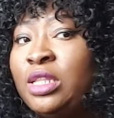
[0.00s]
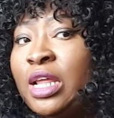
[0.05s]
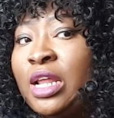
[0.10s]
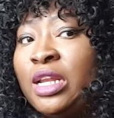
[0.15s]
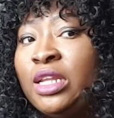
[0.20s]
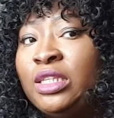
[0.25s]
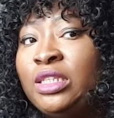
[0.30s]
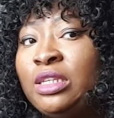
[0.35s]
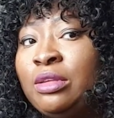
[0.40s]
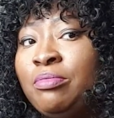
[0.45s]
like
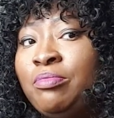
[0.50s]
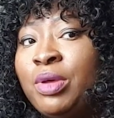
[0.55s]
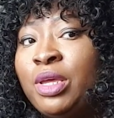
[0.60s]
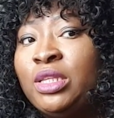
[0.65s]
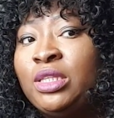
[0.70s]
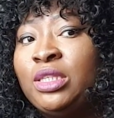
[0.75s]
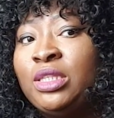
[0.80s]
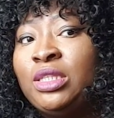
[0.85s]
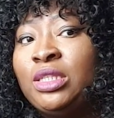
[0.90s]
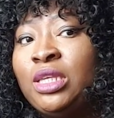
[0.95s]
little
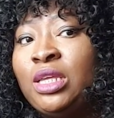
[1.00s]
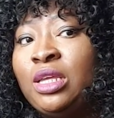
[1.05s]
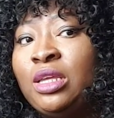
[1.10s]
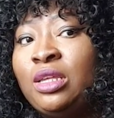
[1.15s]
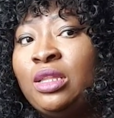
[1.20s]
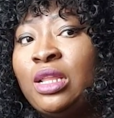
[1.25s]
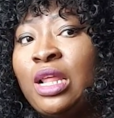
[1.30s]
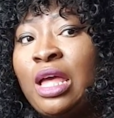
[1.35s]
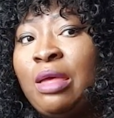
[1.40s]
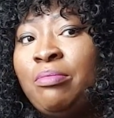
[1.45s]
bits
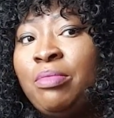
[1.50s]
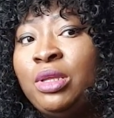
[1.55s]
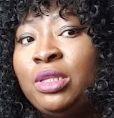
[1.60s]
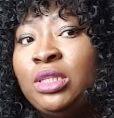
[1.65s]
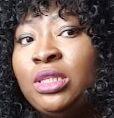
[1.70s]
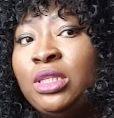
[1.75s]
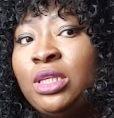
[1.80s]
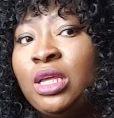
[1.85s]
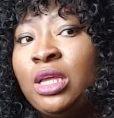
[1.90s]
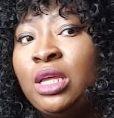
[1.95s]
that are a bit
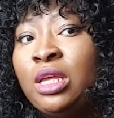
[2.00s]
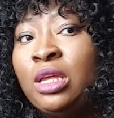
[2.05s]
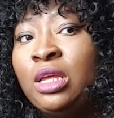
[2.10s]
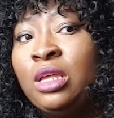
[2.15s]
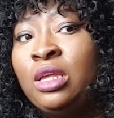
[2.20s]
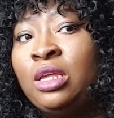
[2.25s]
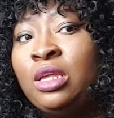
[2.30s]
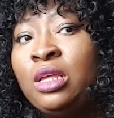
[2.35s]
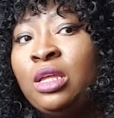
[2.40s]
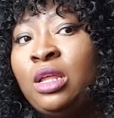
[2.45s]

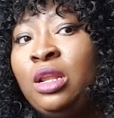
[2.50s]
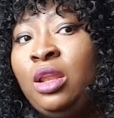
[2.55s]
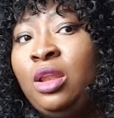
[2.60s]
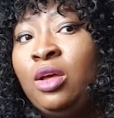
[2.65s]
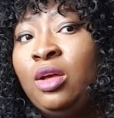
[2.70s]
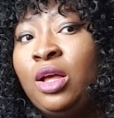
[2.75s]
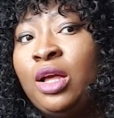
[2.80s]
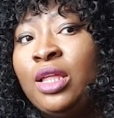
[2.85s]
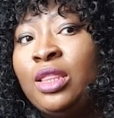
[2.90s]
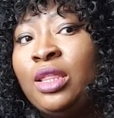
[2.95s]

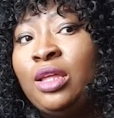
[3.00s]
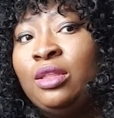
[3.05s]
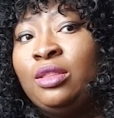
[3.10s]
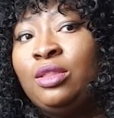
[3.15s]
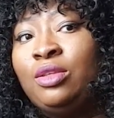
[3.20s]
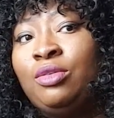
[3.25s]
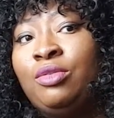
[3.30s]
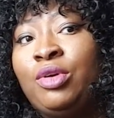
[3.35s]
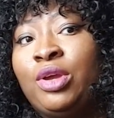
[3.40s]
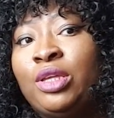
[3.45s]
longer than
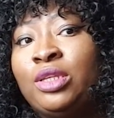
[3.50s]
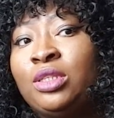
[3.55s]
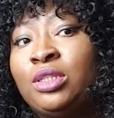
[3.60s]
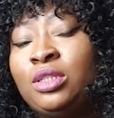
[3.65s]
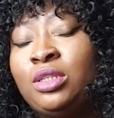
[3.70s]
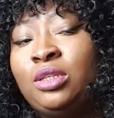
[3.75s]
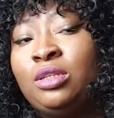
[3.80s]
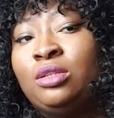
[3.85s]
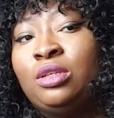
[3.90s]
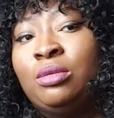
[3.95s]
the
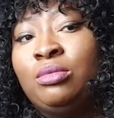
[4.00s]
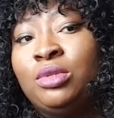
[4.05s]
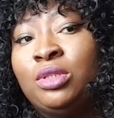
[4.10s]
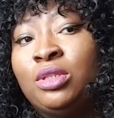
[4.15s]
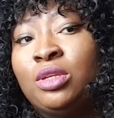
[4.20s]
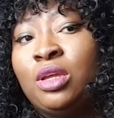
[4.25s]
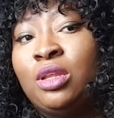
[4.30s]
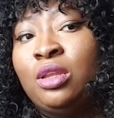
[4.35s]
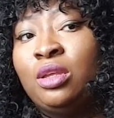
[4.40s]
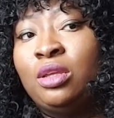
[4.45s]
rest. So I'm just
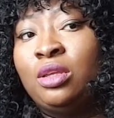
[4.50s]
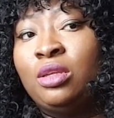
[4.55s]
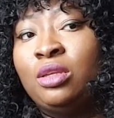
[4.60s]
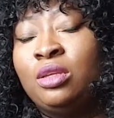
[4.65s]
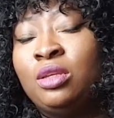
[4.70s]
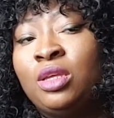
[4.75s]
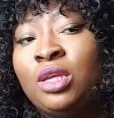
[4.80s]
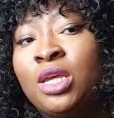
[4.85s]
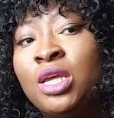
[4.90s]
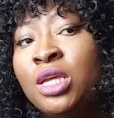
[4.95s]
gonna
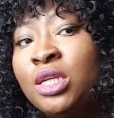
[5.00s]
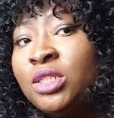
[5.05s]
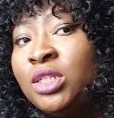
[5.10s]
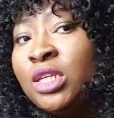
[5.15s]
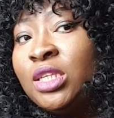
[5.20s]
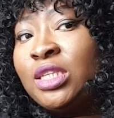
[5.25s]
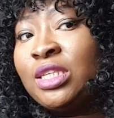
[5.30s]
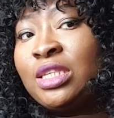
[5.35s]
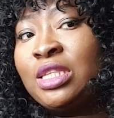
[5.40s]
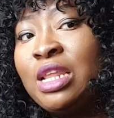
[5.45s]

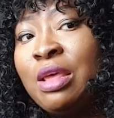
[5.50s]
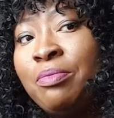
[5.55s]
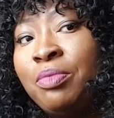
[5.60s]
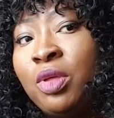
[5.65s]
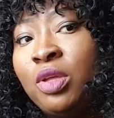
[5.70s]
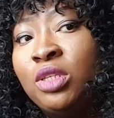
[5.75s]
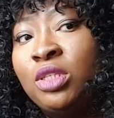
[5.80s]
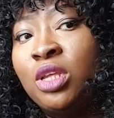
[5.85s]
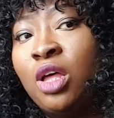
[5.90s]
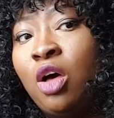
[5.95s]
just snip
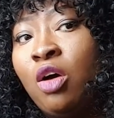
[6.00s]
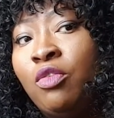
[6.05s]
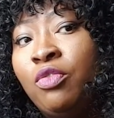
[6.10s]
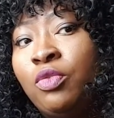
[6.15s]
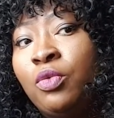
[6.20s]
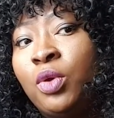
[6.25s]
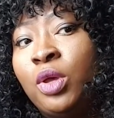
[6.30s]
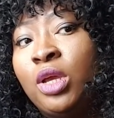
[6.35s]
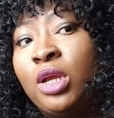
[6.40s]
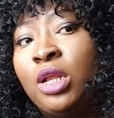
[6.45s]
this off
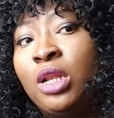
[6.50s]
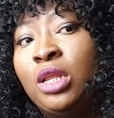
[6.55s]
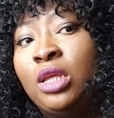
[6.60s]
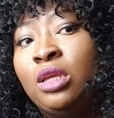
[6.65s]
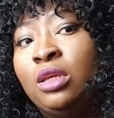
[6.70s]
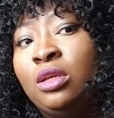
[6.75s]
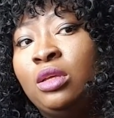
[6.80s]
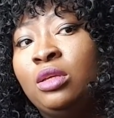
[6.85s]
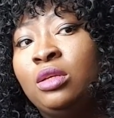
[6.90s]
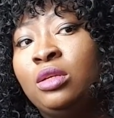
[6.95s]
quickly